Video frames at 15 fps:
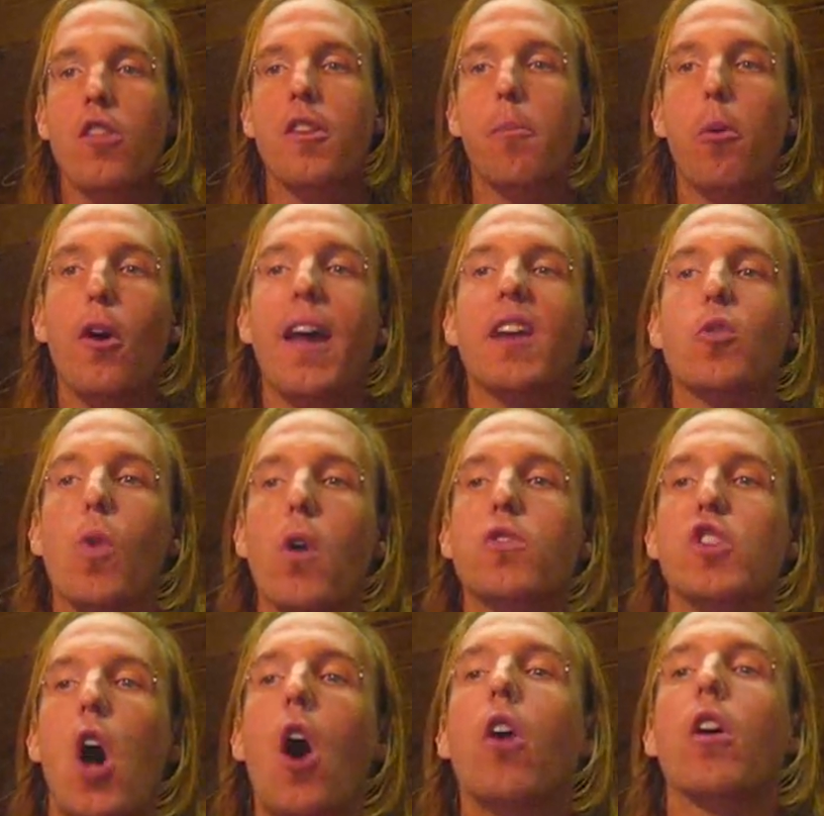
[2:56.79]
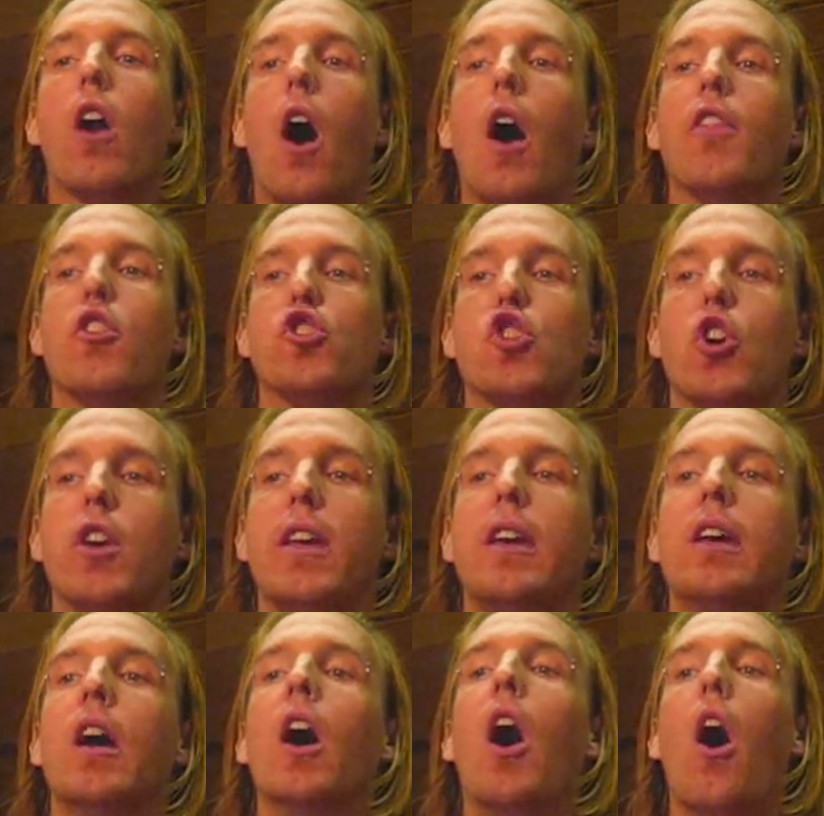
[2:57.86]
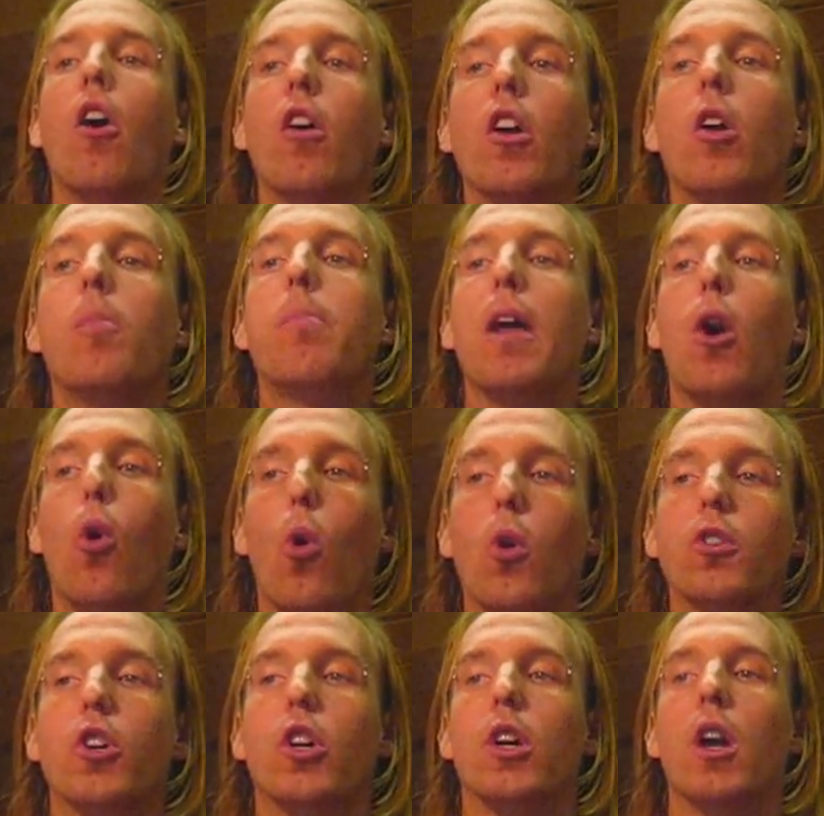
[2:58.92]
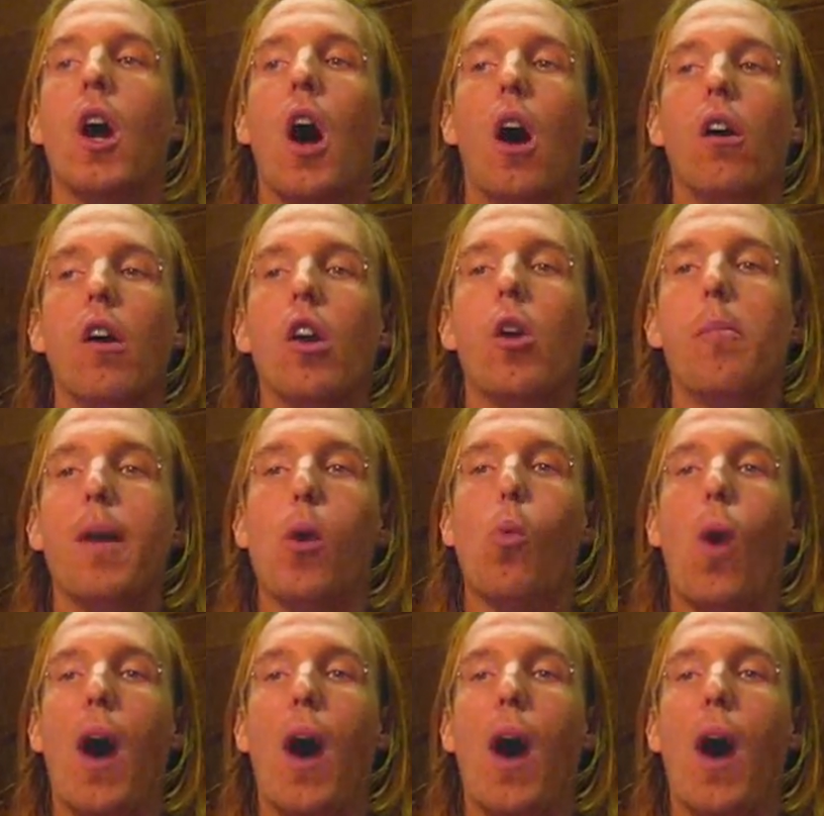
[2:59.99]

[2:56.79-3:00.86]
The boy had grown taller on the journey, a little bit older, a little bit